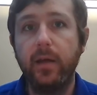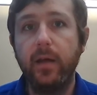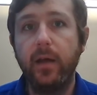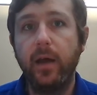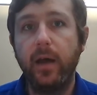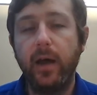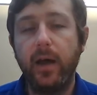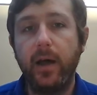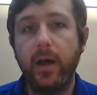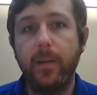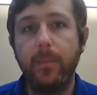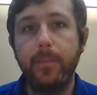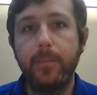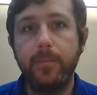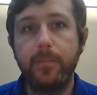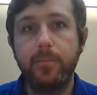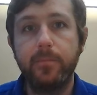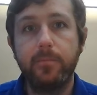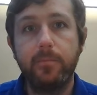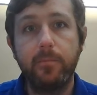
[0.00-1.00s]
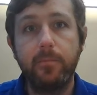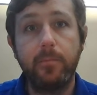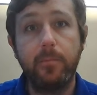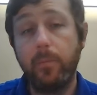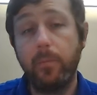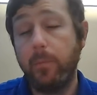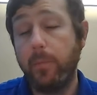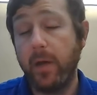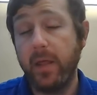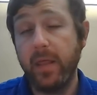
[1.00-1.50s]

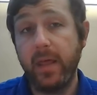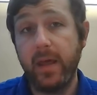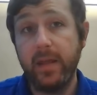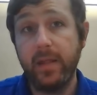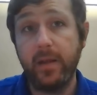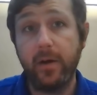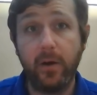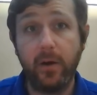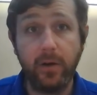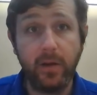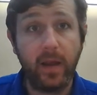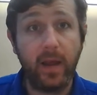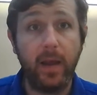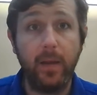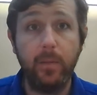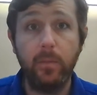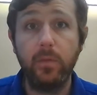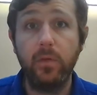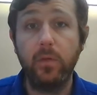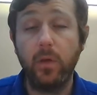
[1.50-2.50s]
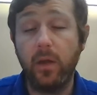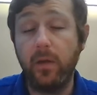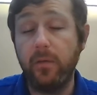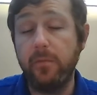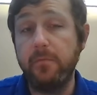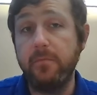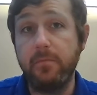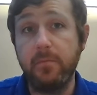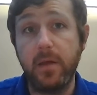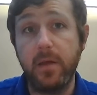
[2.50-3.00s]
But then there are times
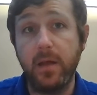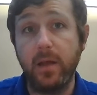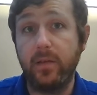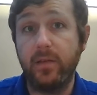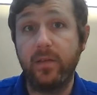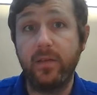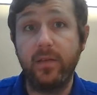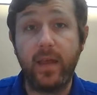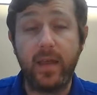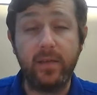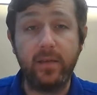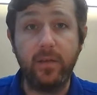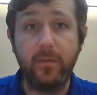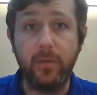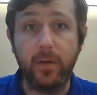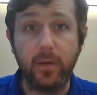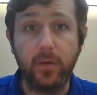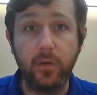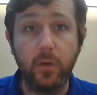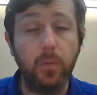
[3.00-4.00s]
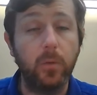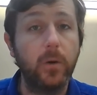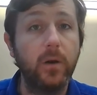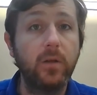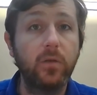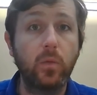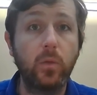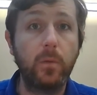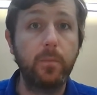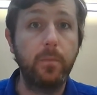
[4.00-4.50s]
of excessive
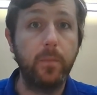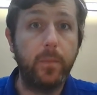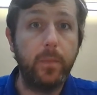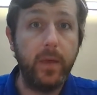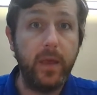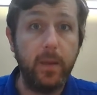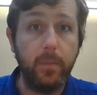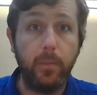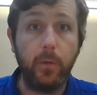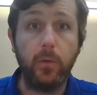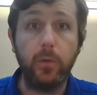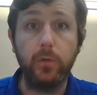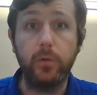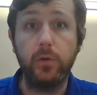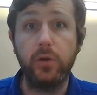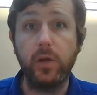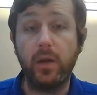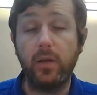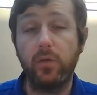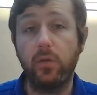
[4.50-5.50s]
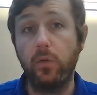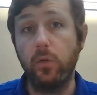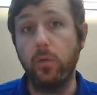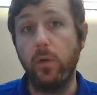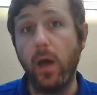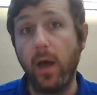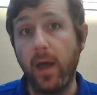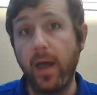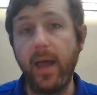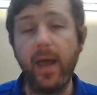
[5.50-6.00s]
exuberance where people just do
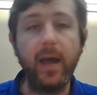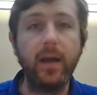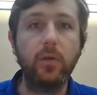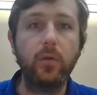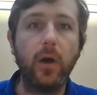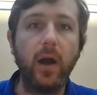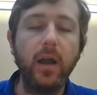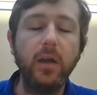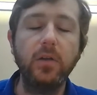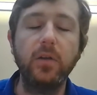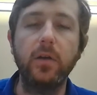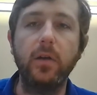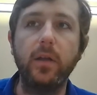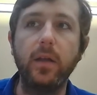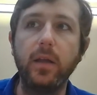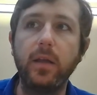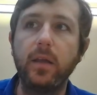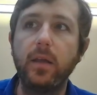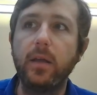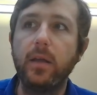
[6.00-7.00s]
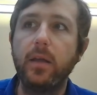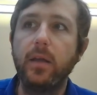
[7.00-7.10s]
not act rationally.